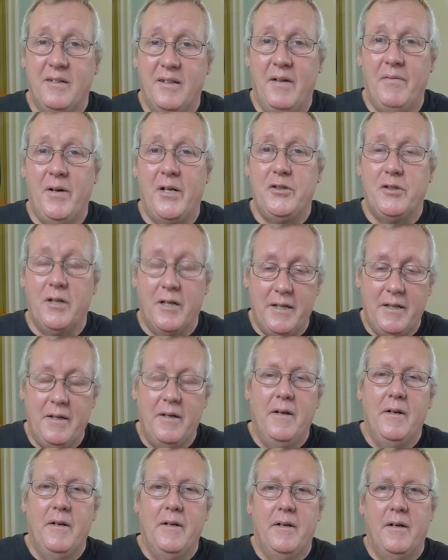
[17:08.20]
eventually,
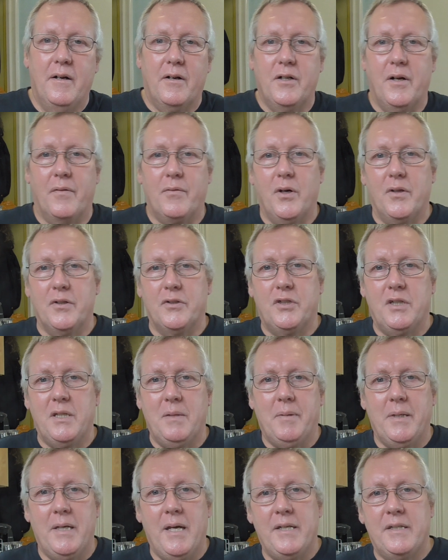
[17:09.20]
because I've got the
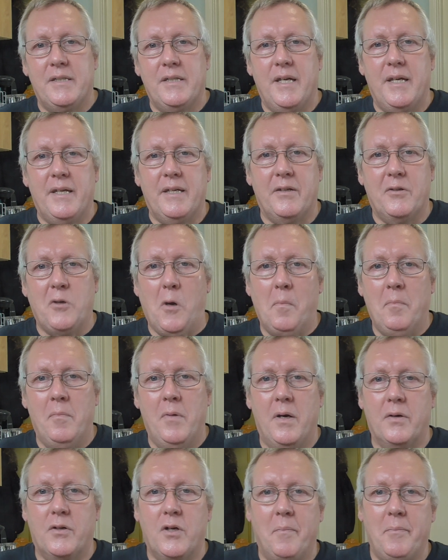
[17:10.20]
CP88
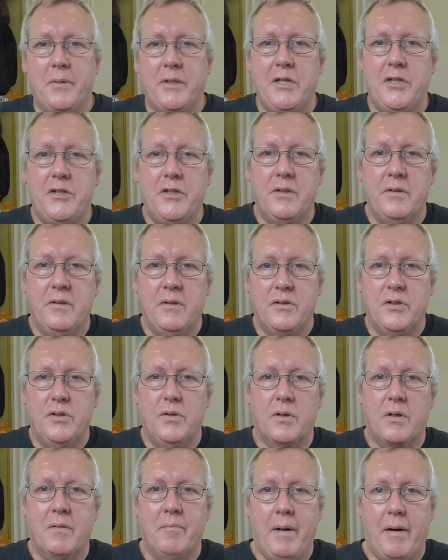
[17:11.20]
competition to do
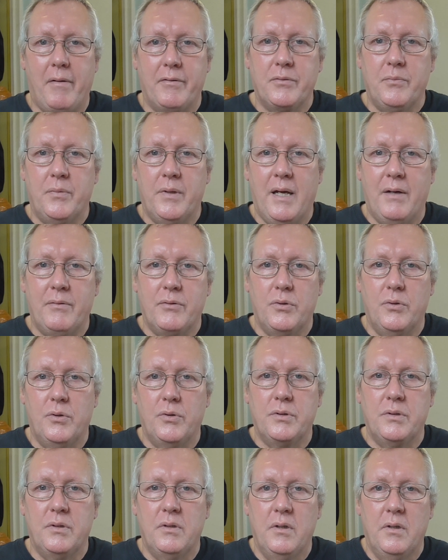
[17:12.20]
a comparison with
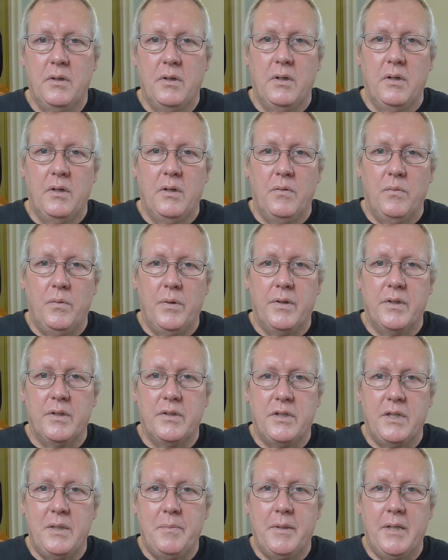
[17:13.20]
outdoors with the
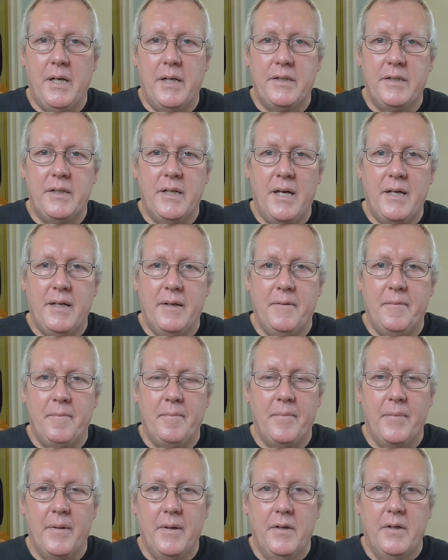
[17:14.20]
CP88.
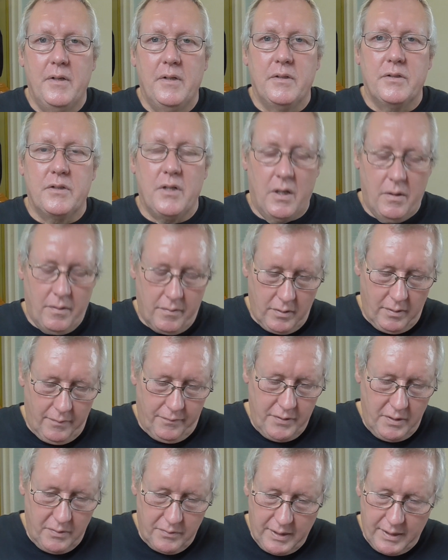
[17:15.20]
So I've got a
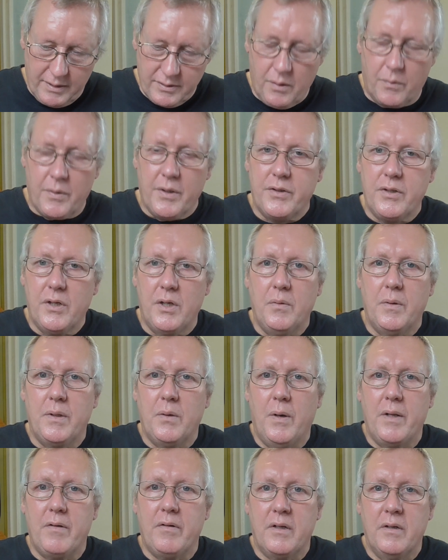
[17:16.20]
few things I want to do when the
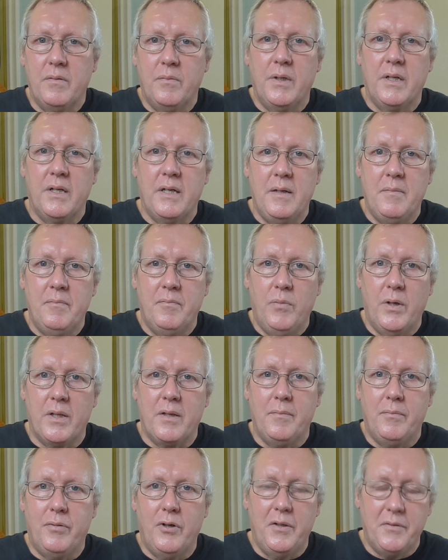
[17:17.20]
weather
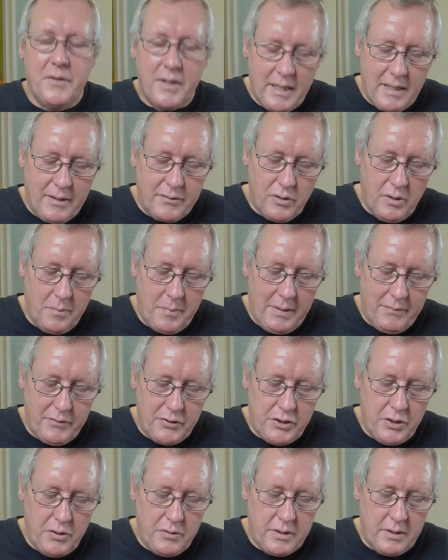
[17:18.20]
improves and get out and do a bit of a
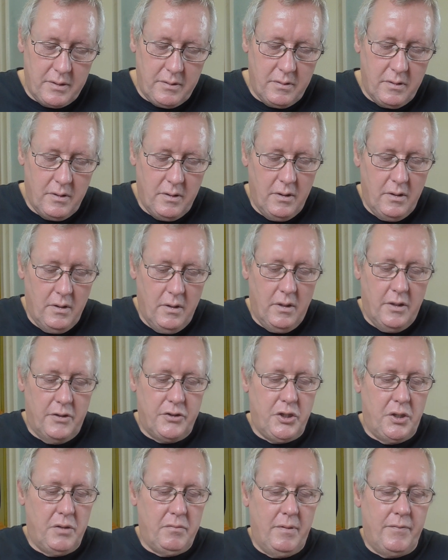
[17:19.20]
shooting
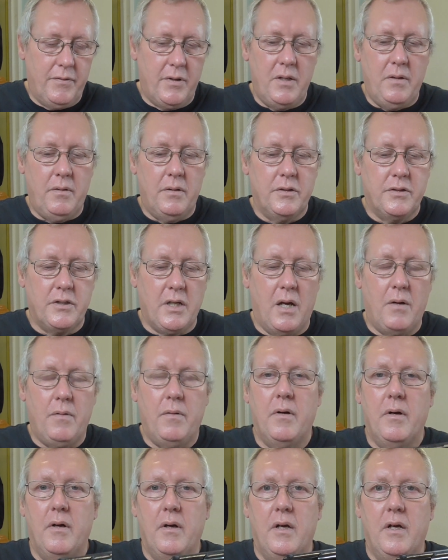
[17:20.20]
review.
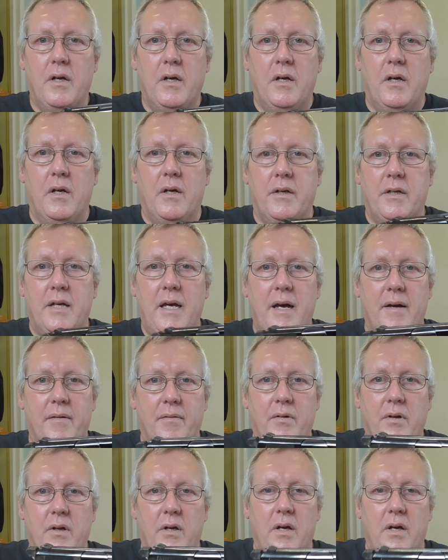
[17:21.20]
So yeah,